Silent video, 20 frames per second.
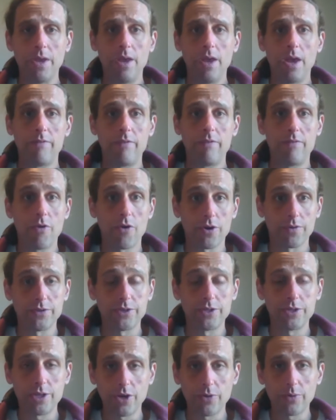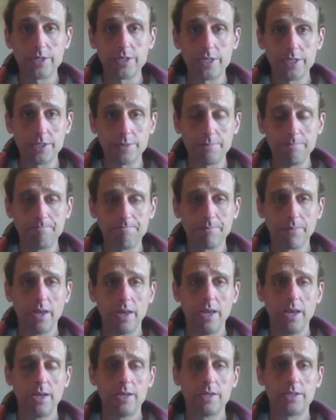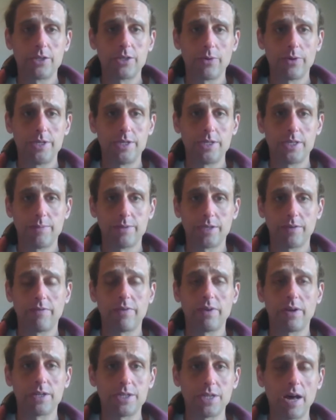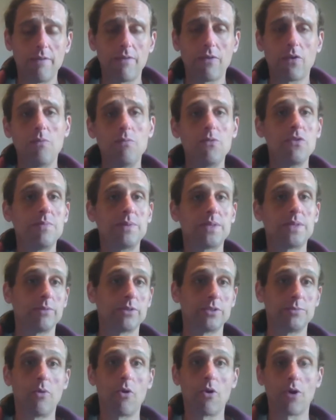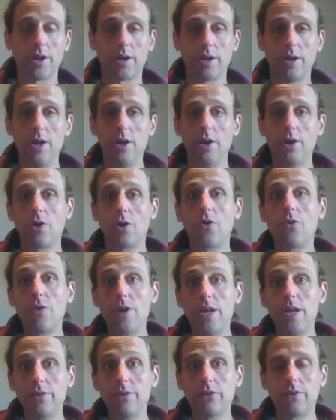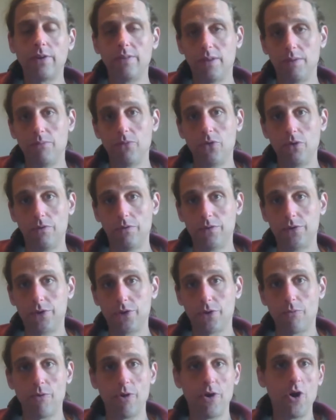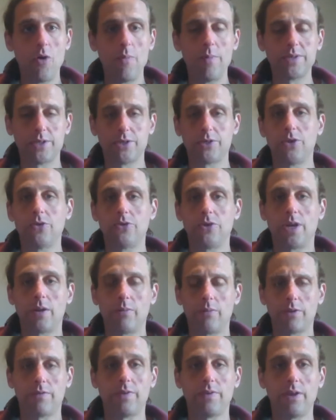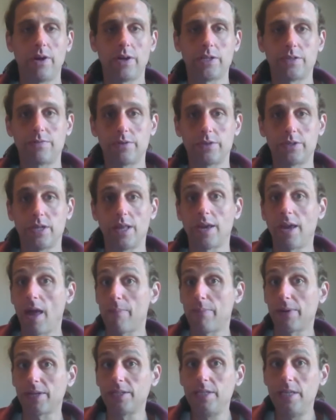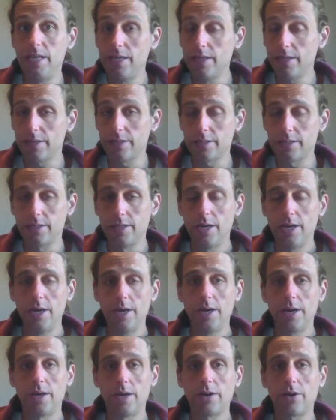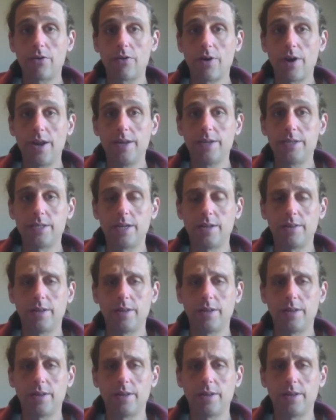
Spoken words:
If you've heard of Stoicism, Stoicism is a philosophical movement that was born in Greece and then moved to Rome. It's associated with philosophers like Epictetus in Greece, and